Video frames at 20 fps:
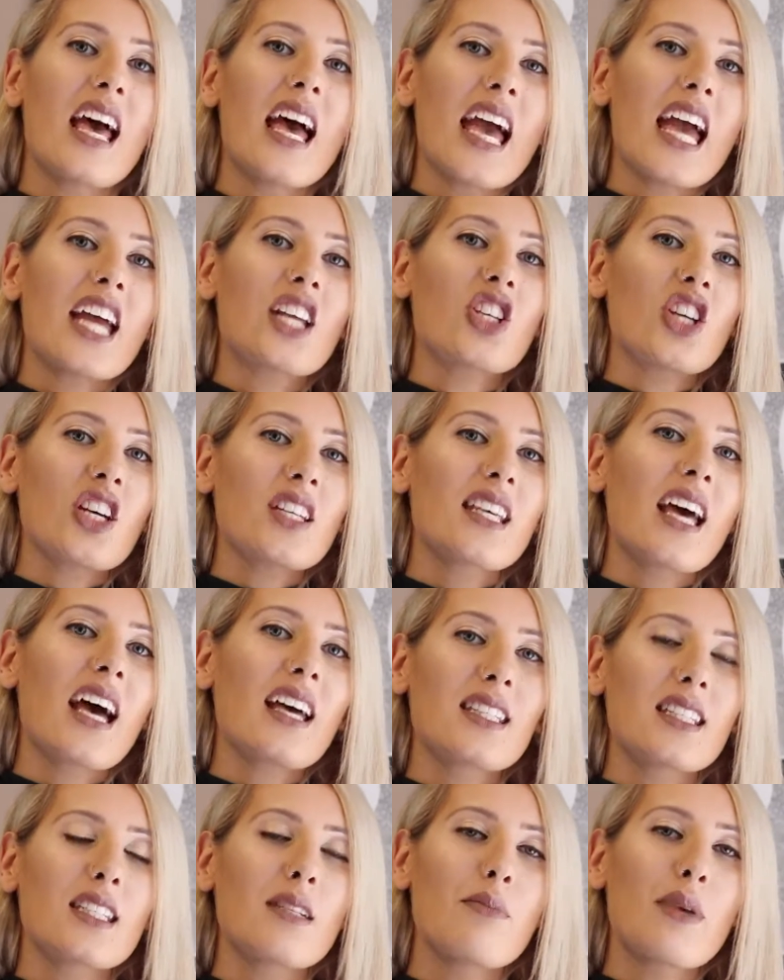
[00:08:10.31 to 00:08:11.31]
It just
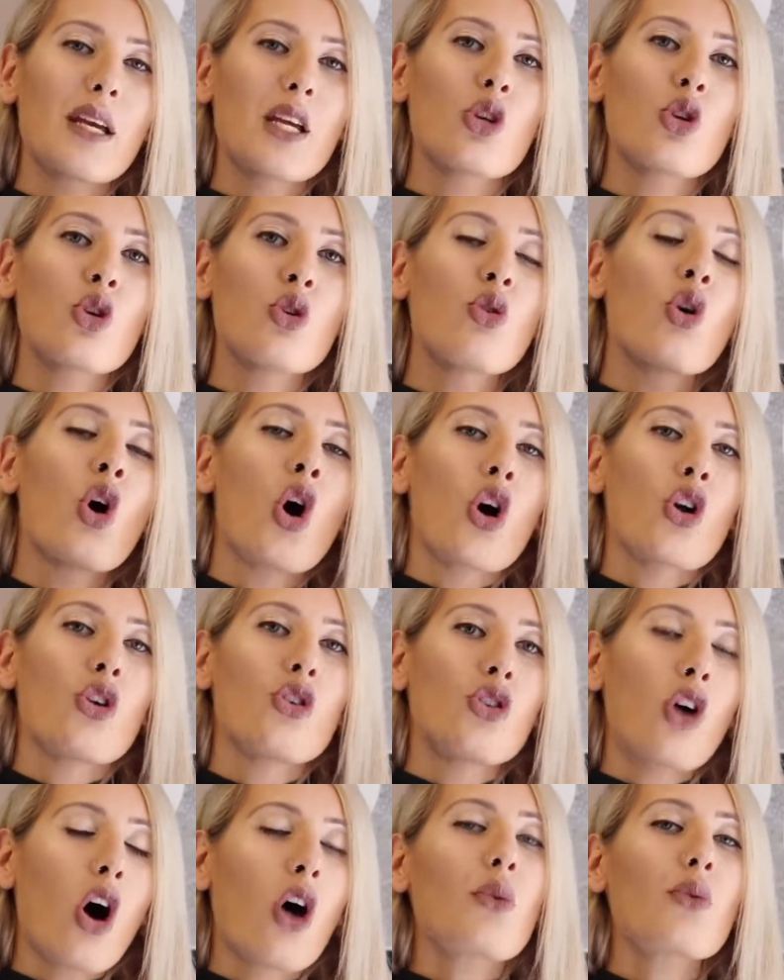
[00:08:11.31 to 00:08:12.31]
has to be you
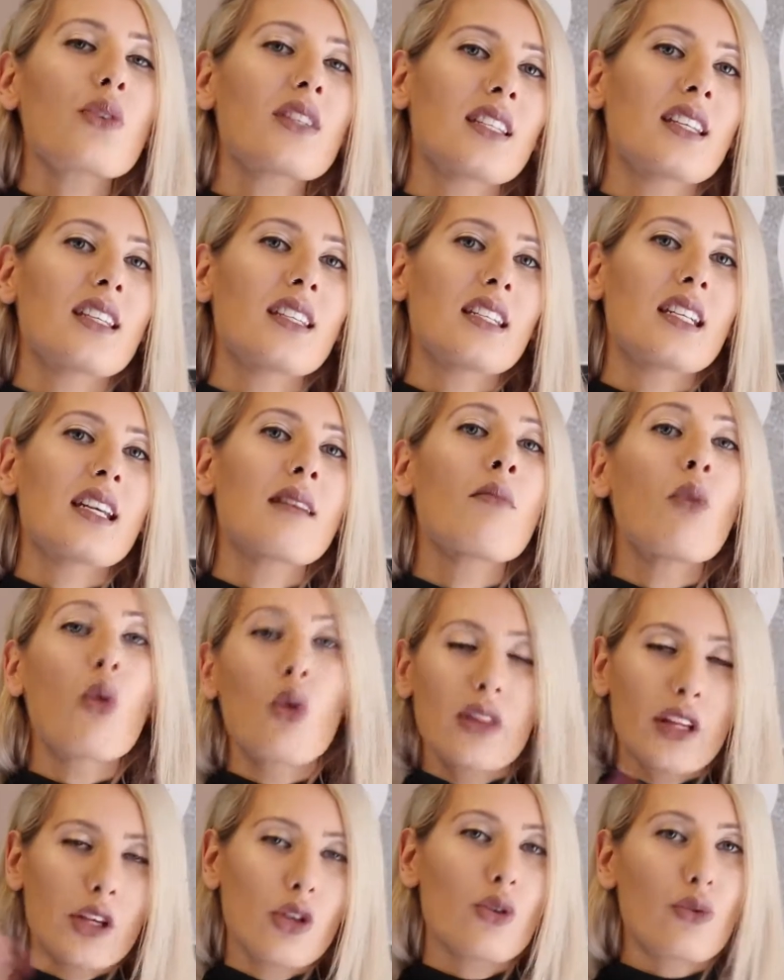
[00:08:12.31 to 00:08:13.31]
not resisting
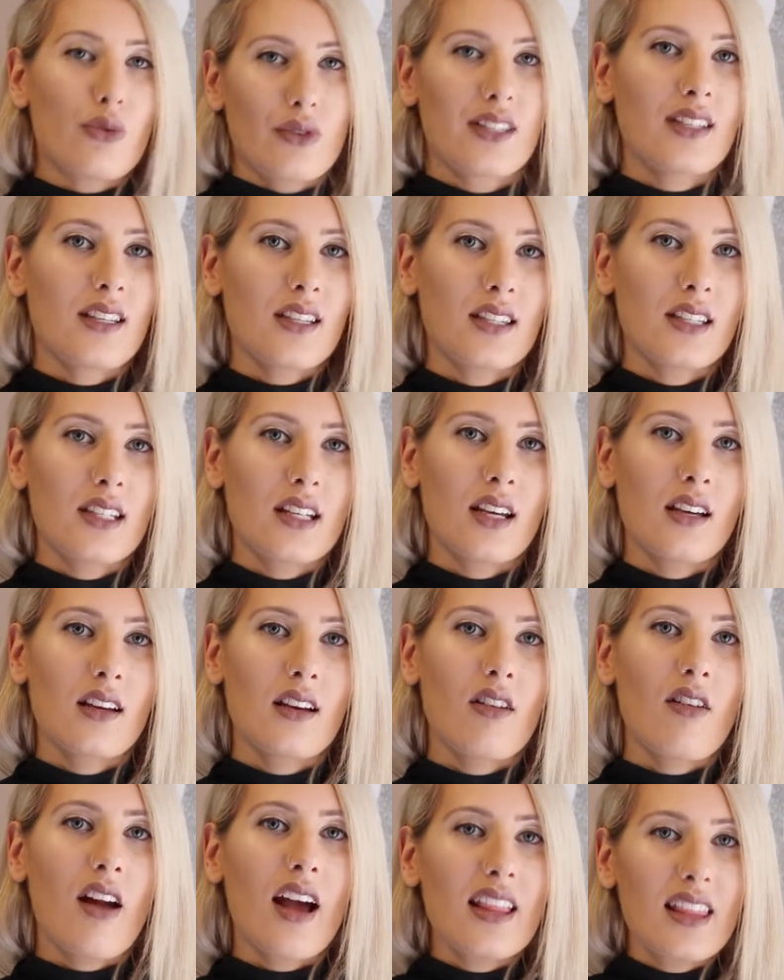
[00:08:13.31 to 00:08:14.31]
more than you're resisting.
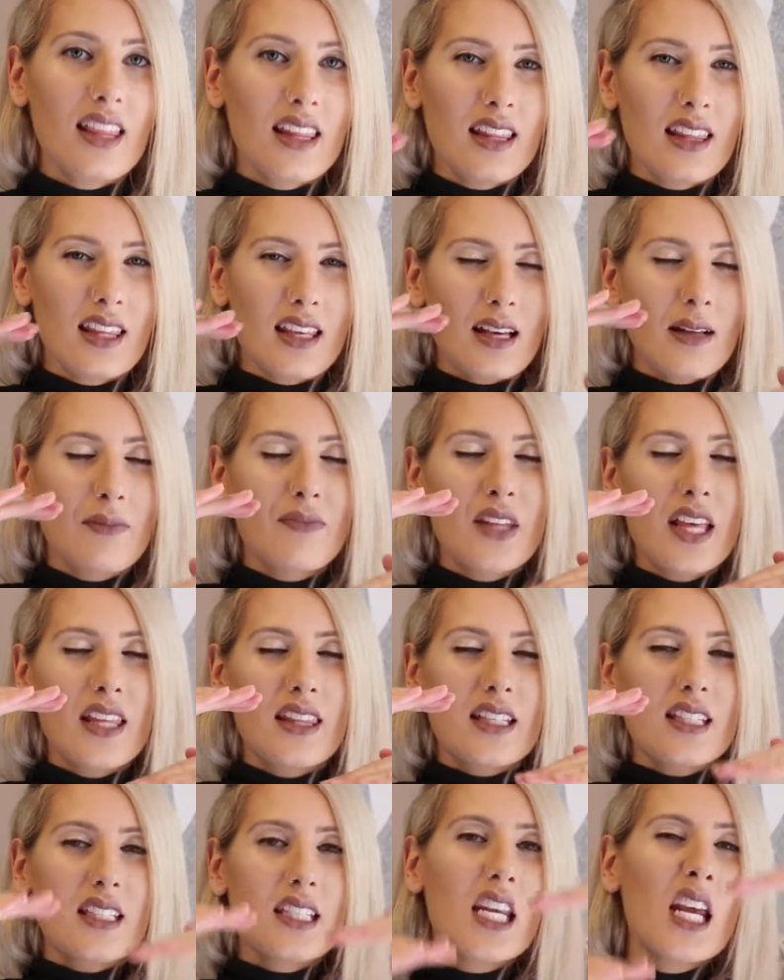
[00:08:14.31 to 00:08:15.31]
All right,
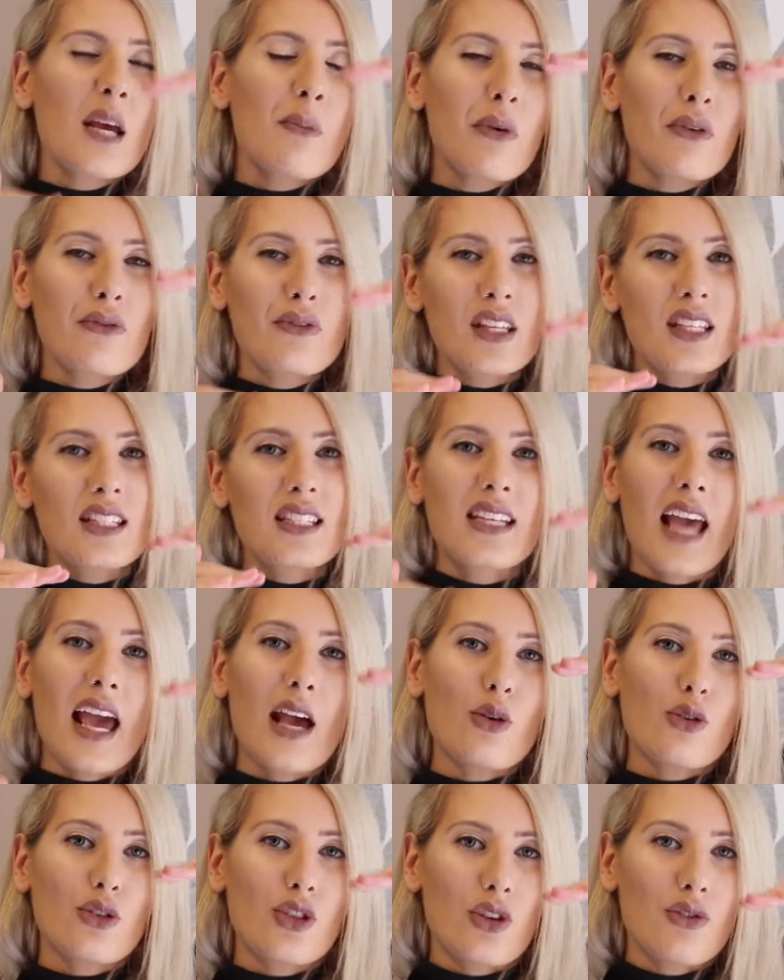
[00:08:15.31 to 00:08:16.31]
the tip of the
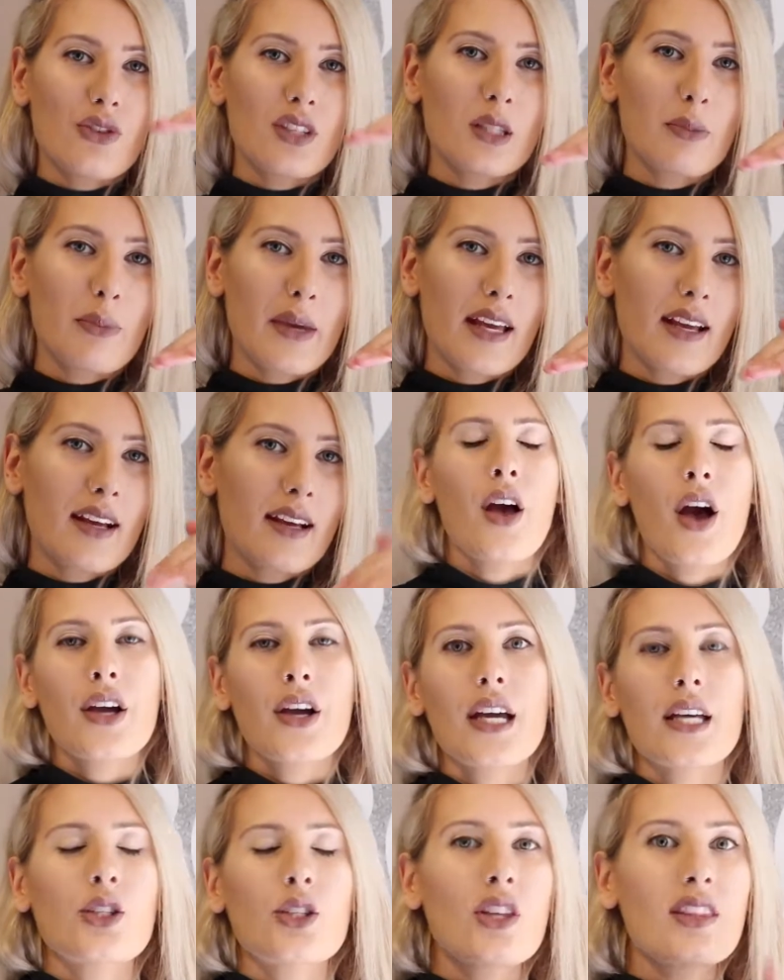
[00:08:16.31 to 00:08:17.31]
scale, so to speak.
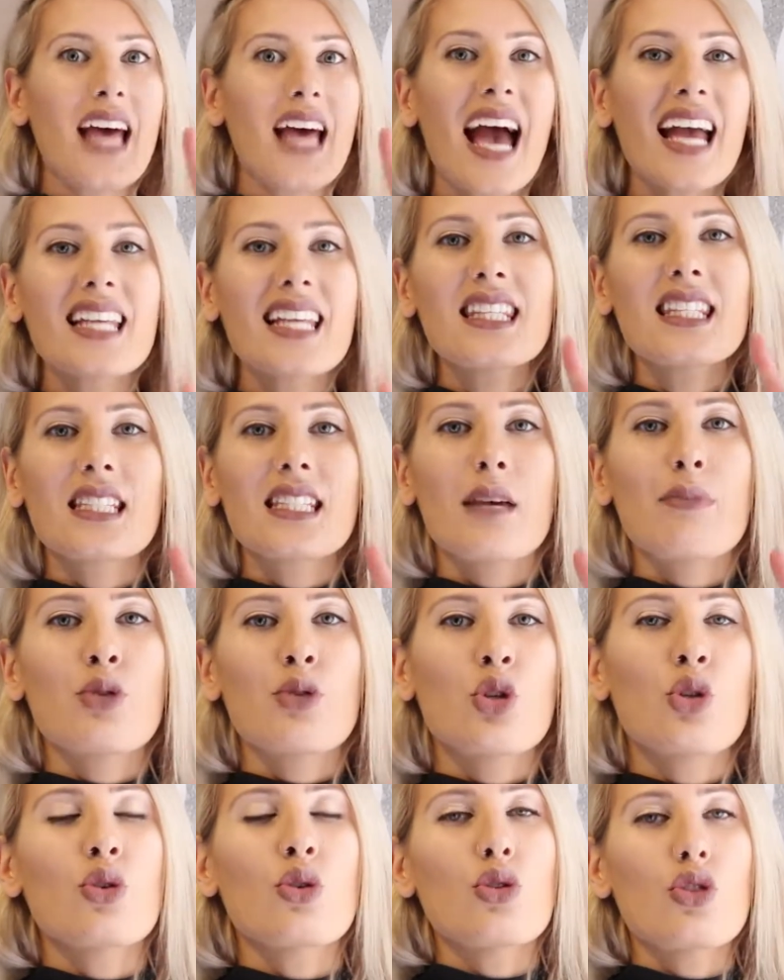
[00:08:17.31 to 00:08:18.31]
Okay, so that is step
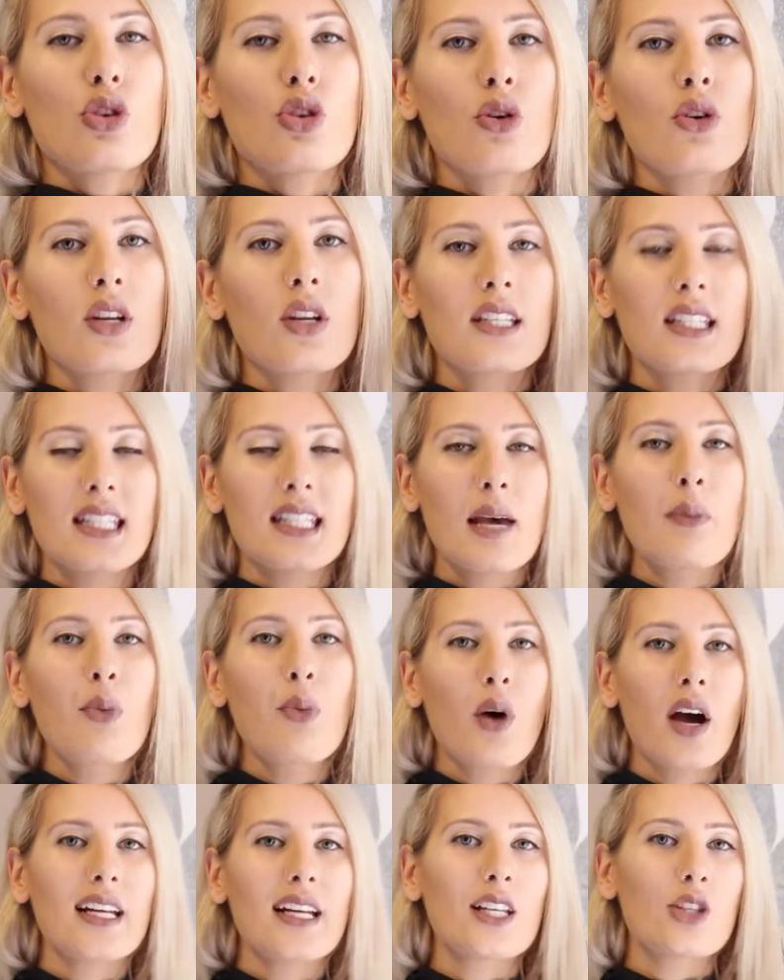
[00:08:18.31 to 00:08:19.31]
2. So step
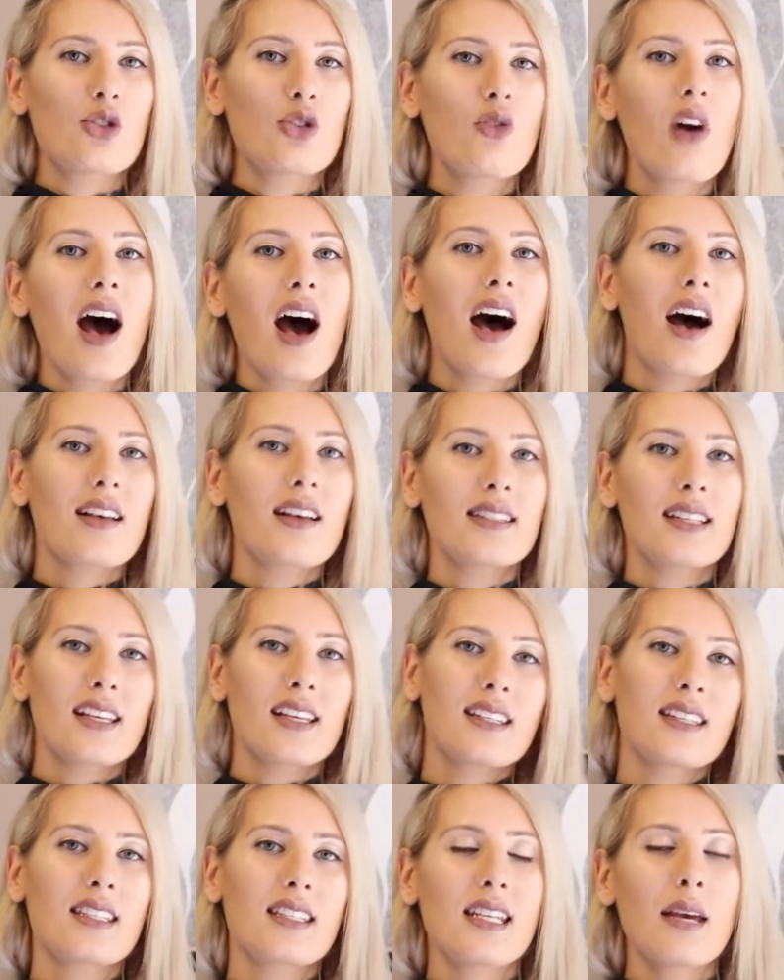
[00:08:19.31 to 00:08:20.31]
1 is you ask.
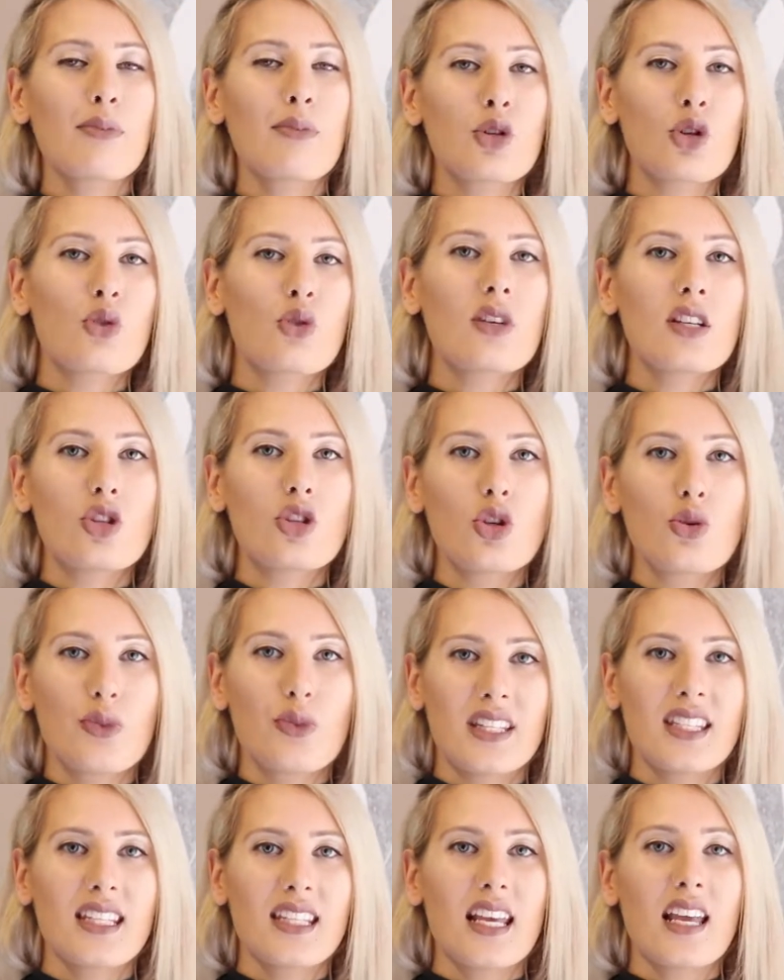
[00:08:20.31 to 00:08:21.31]
Step 2 is you
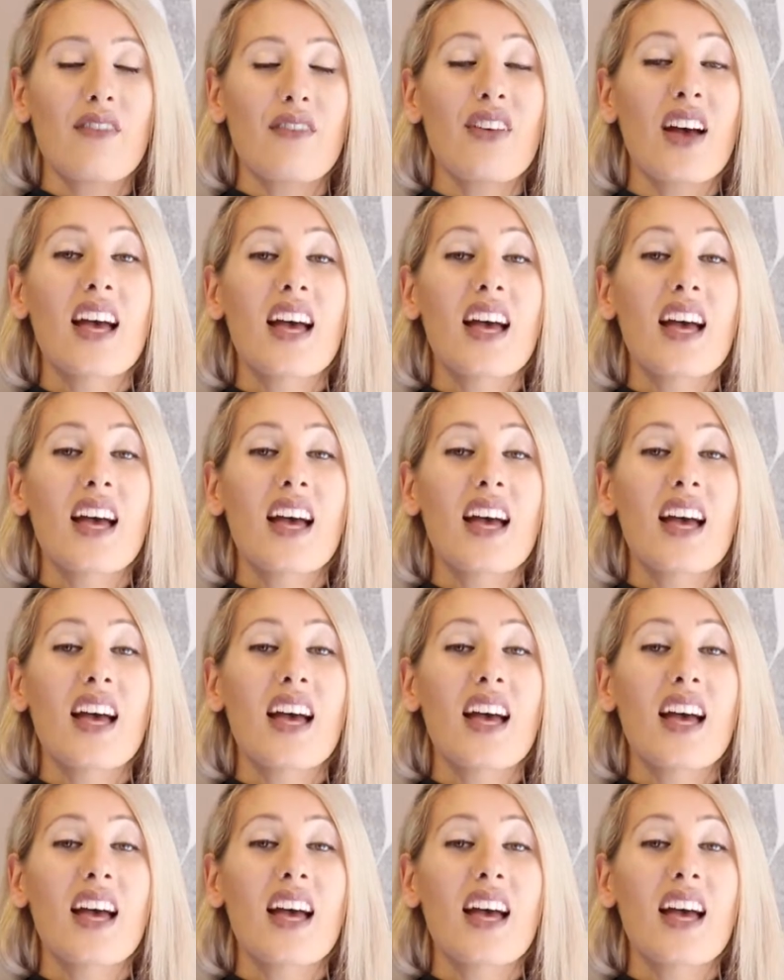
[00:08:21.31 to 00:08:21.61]
receive.